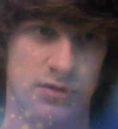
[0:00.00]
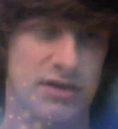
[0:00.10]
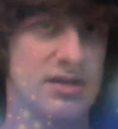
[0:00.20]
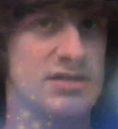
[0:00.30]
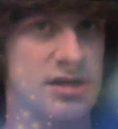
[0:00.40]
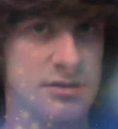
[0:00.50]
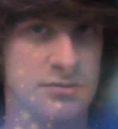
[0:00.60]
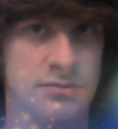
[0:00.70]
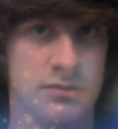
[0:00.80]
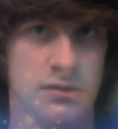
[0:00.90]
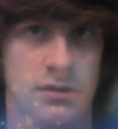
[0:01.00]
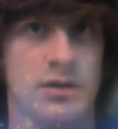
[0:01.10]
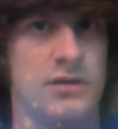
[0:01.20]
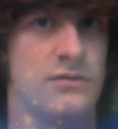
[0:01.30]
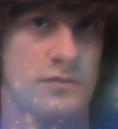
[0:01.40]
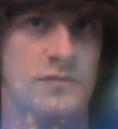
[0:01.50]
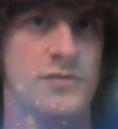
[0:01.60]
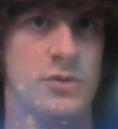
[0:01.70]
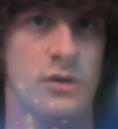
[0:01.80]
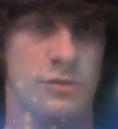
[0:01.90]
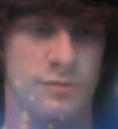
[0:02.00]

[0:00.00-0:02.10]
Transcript: like I said, like few other